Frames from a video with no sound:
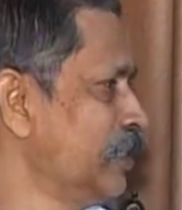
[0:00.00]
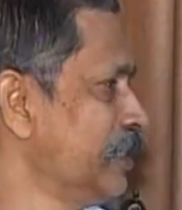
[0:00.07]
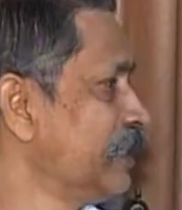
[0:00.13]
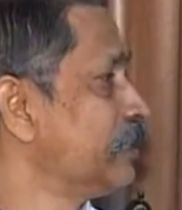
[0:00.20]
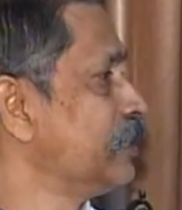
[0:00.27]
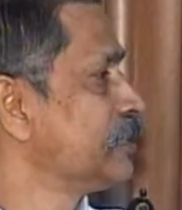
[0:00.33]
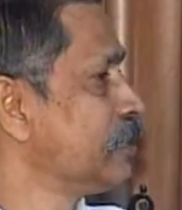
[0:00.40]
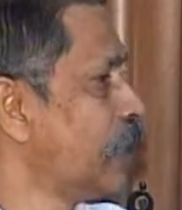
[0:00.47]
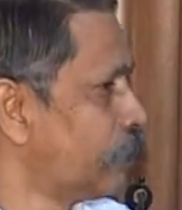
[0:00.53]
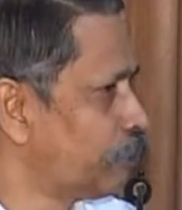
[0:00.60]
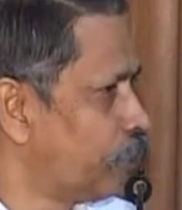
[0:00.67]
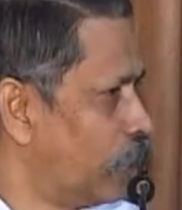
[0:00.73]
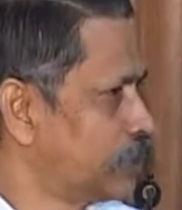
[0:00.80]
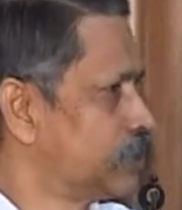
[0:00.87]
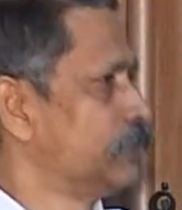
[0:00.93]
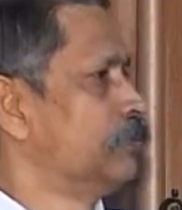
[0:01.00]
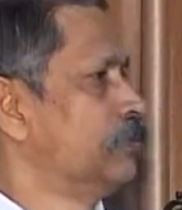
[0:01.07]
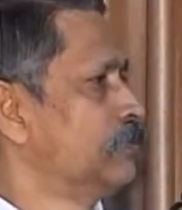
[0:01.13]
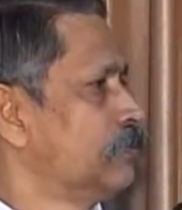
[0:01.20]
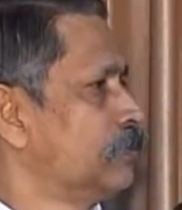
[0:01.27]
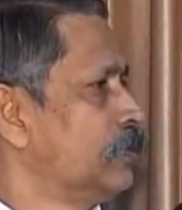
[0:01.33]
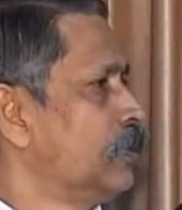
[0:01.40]
It is not possible.
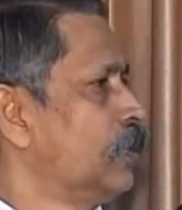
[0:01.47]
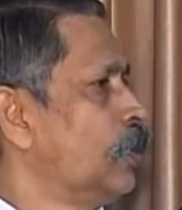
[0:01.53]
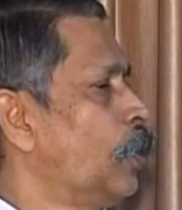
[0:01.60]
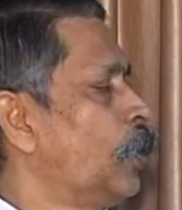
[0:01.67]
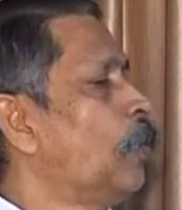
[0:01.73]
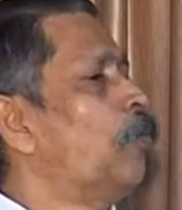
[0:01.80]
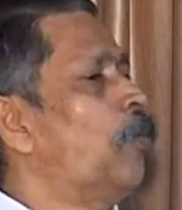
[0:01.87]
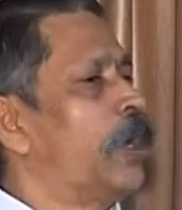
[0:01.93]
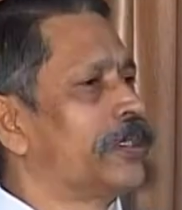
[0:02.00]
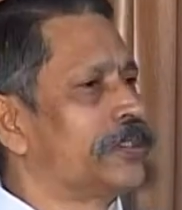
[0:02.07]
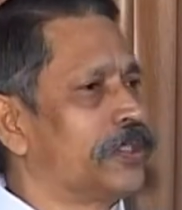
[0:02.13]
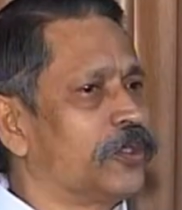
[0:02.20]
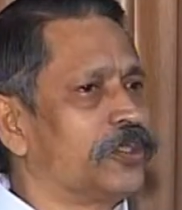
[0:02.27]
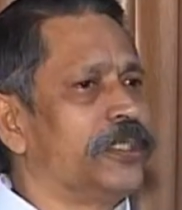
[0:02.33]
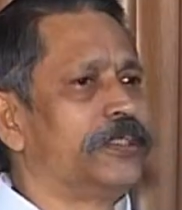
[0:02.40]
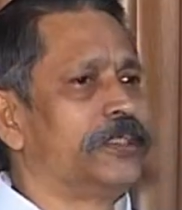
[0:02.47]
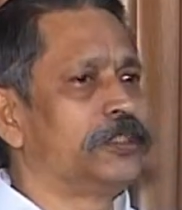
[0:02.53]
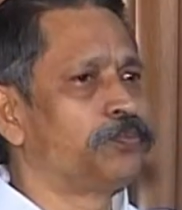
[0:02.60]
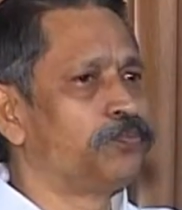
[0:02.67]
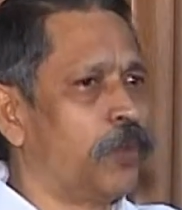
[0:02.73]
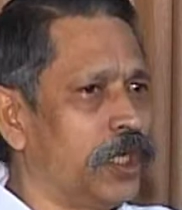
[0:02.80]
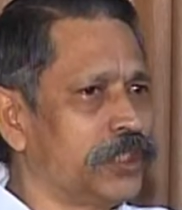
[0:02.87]
Whatever that is
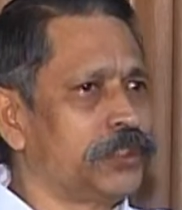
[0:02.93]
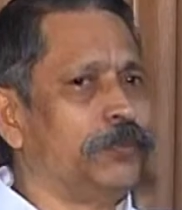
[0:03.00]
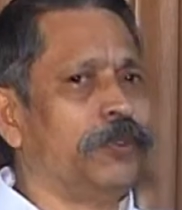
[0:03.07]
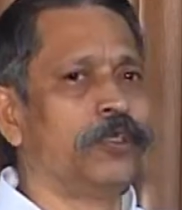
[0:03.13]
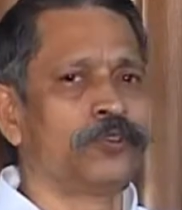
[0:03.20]
possible